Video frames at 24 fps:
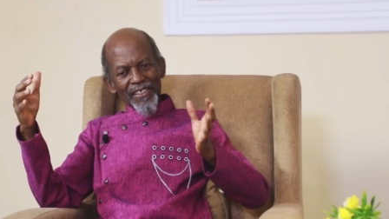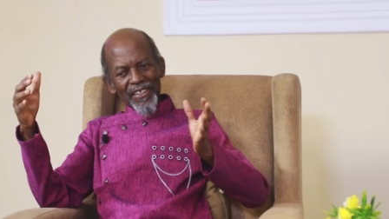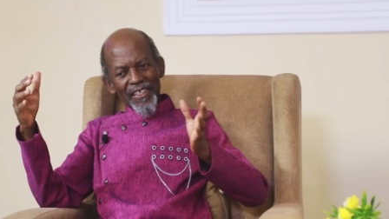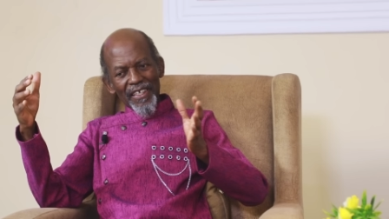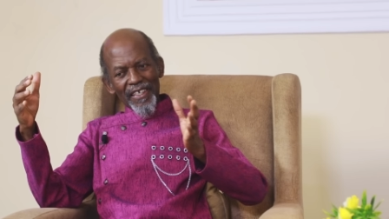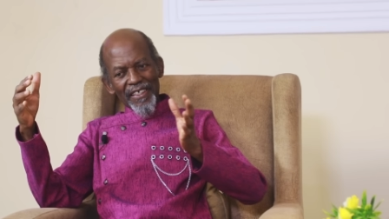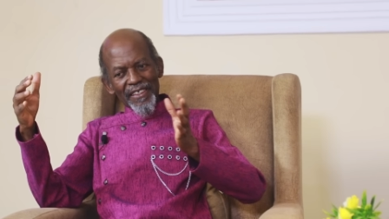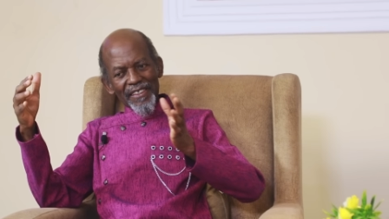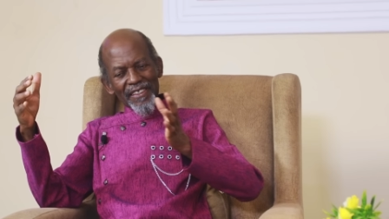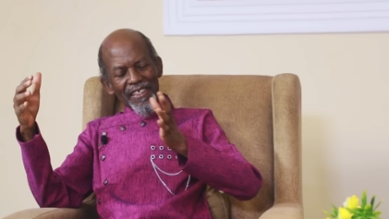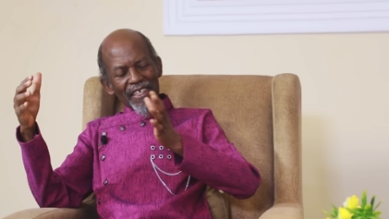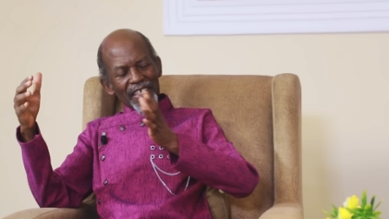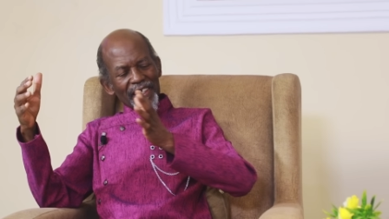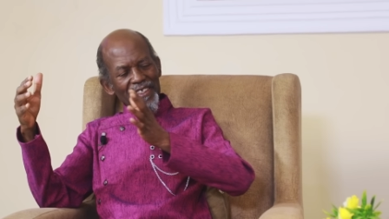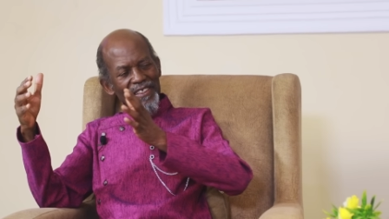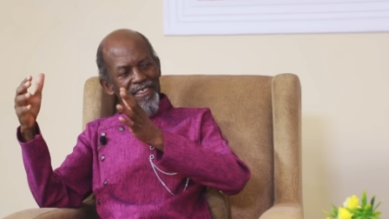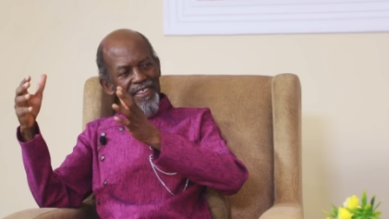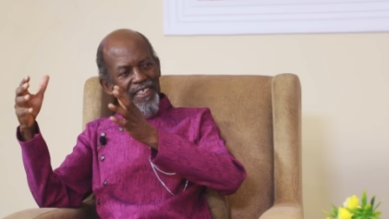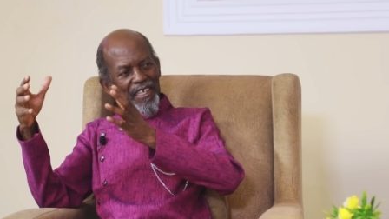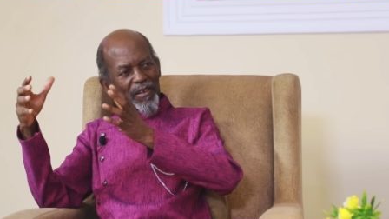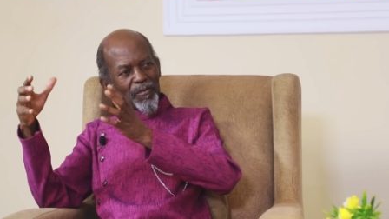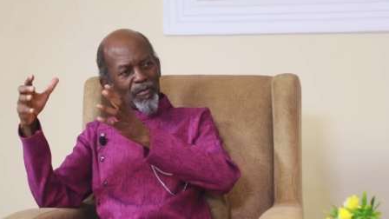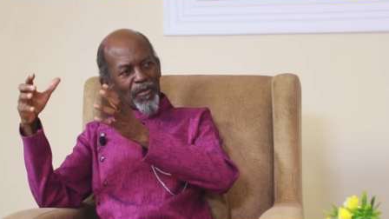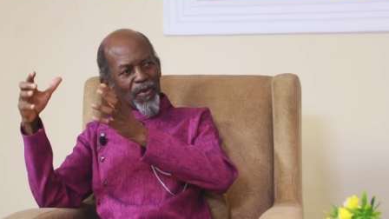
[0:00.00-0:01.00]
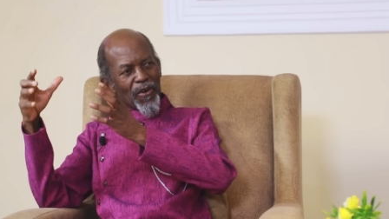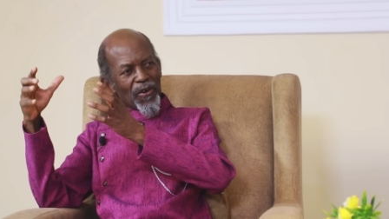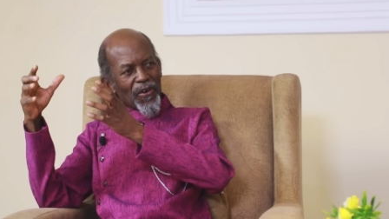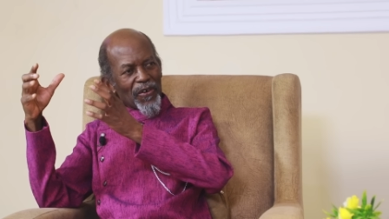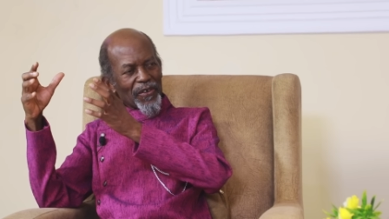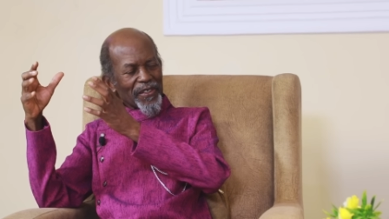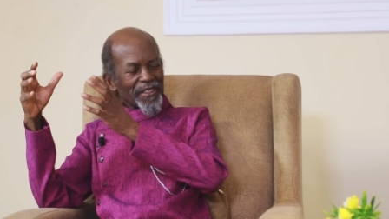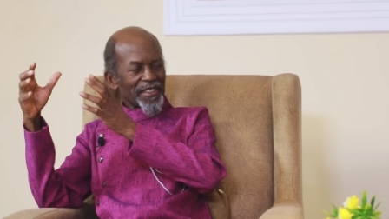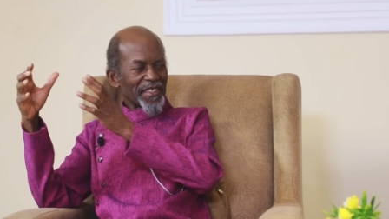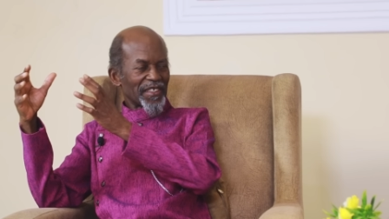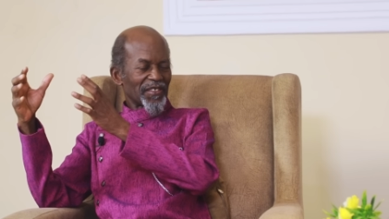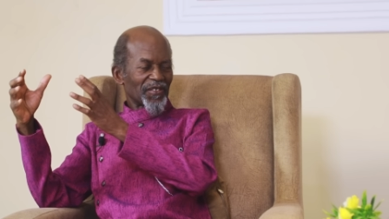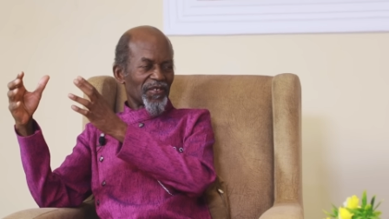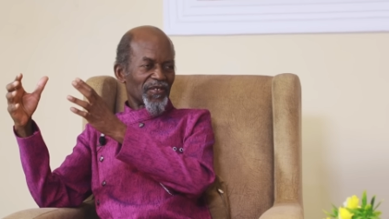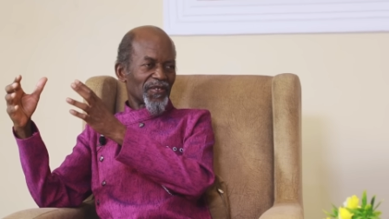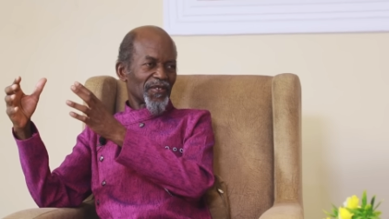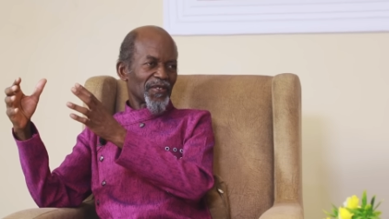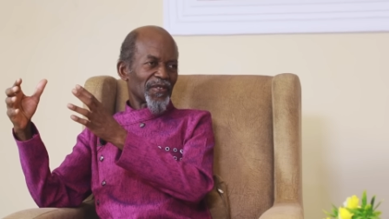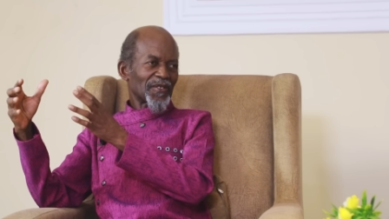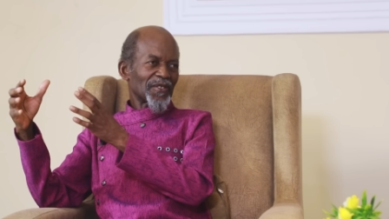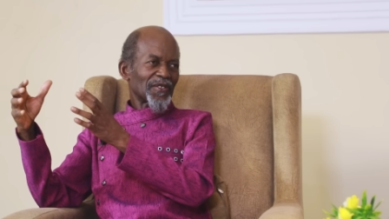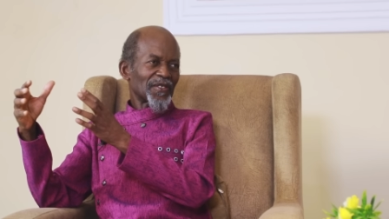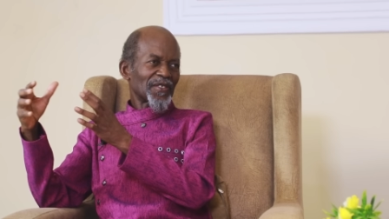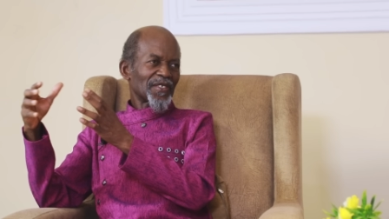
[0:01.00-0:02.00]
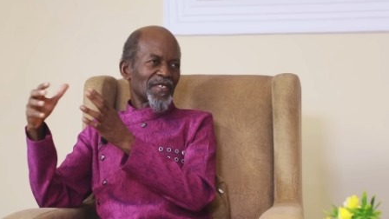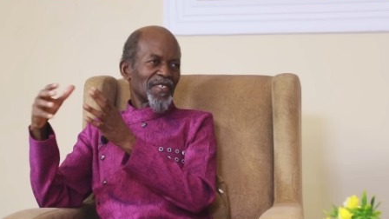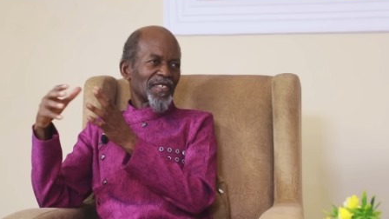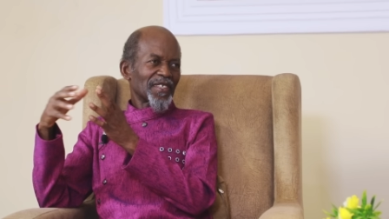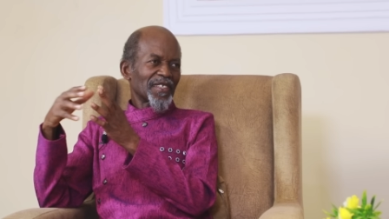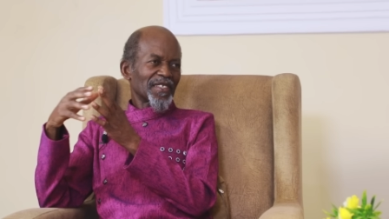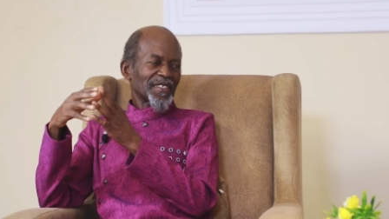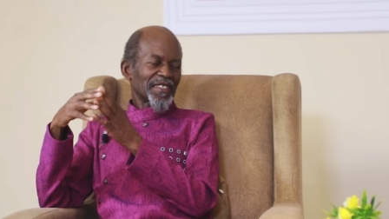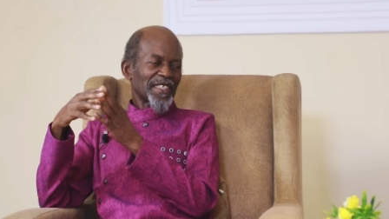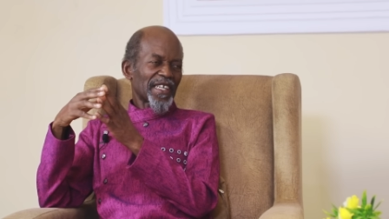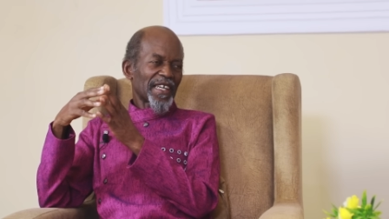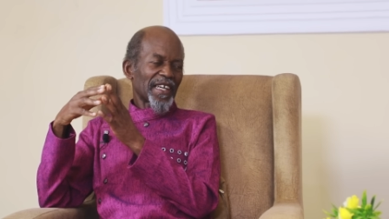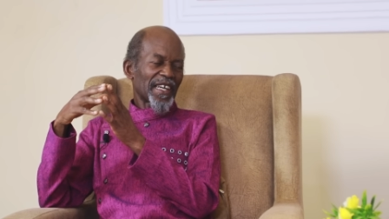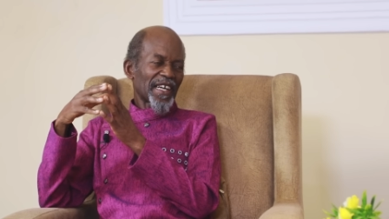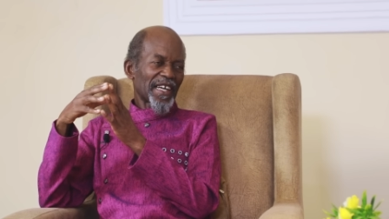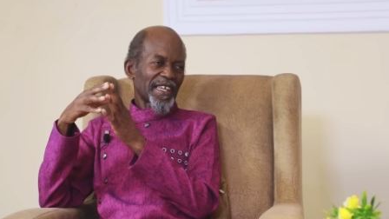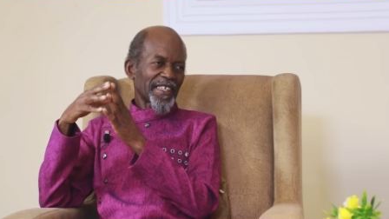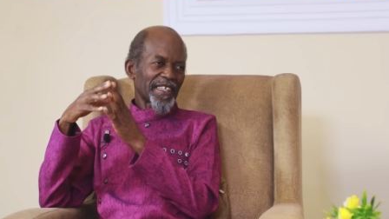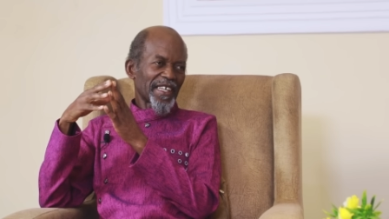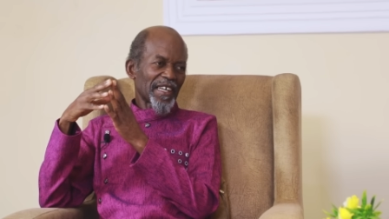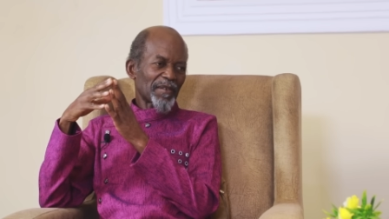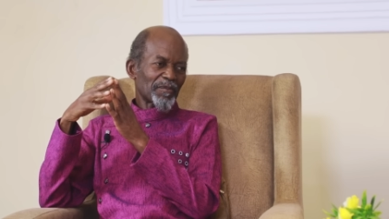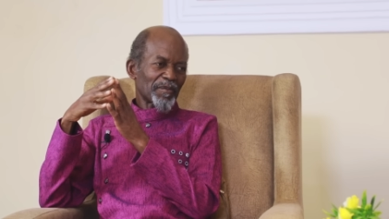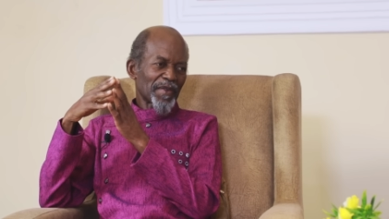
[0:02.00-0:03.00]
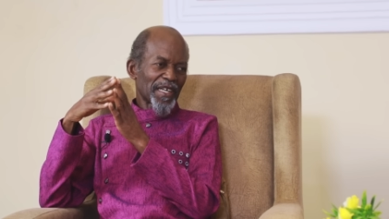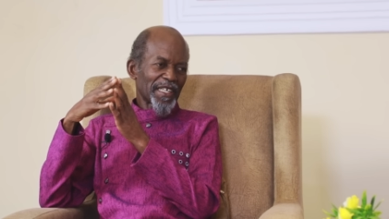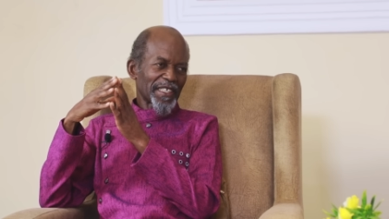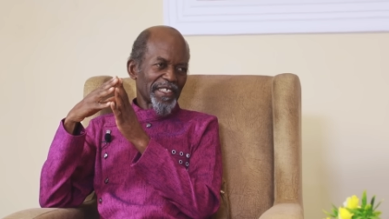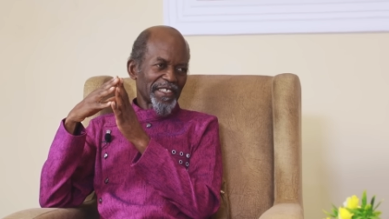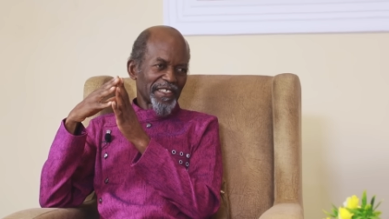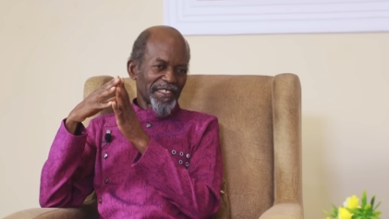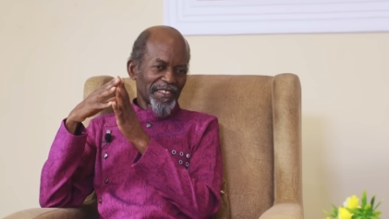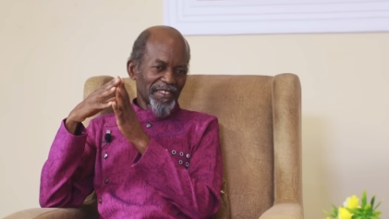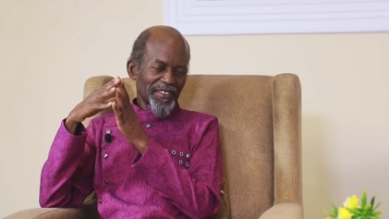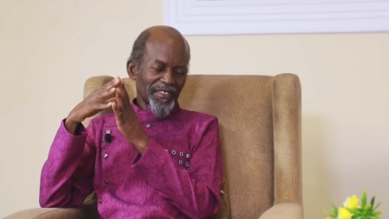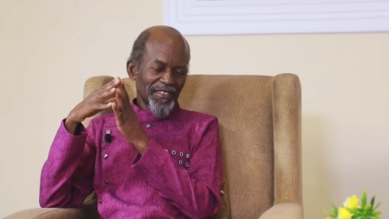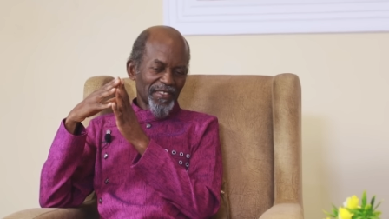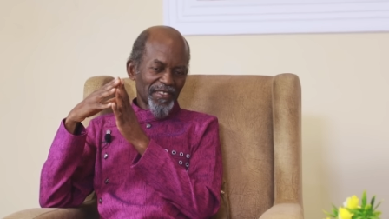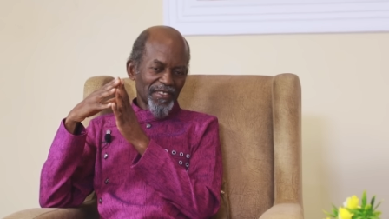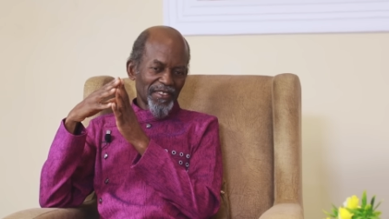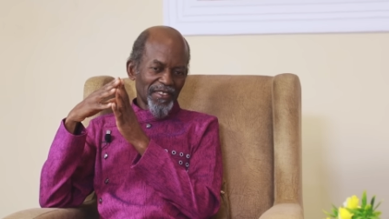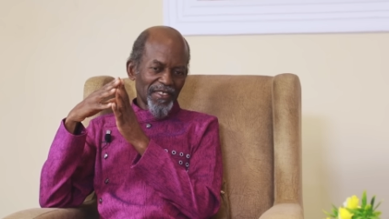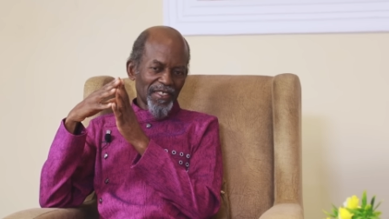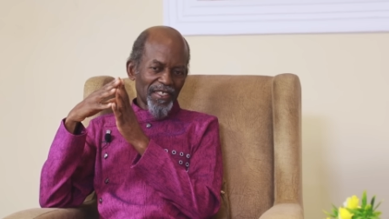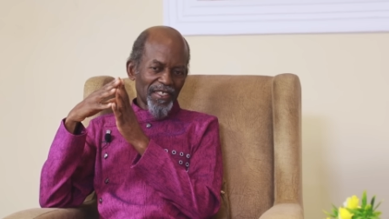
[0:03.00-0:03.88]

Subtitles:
and enter more into the higher mind.